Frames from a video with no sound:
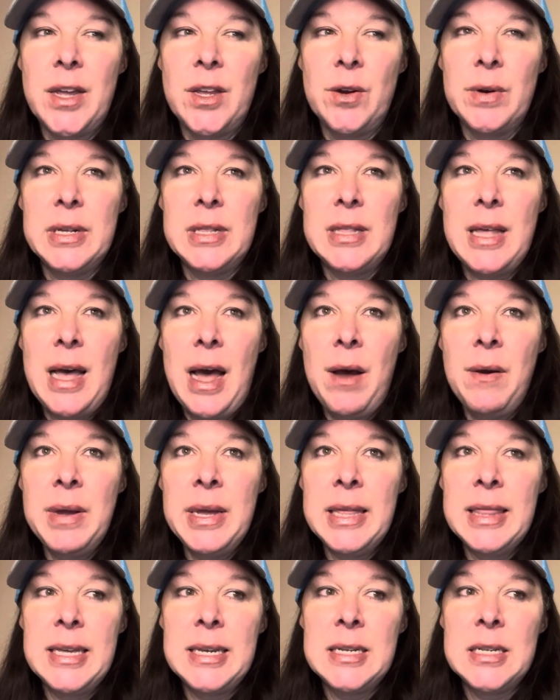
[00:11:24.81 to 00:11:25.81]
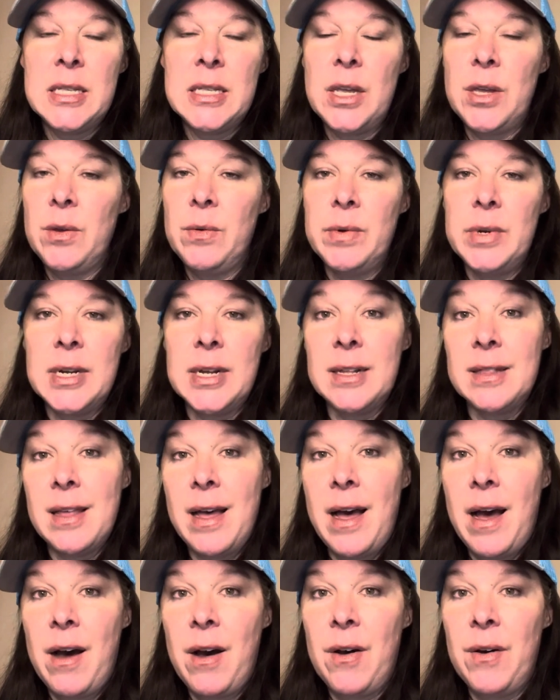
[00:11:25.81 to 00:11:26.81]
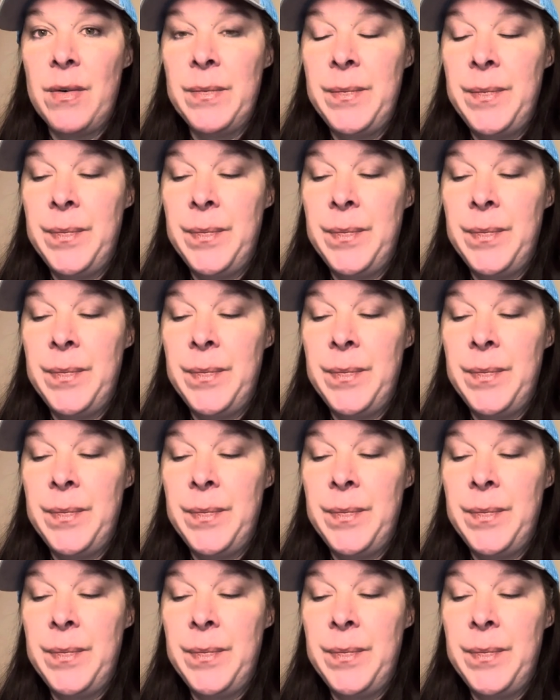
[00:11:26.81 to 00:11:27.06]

you're allowing things that you wouldn't allow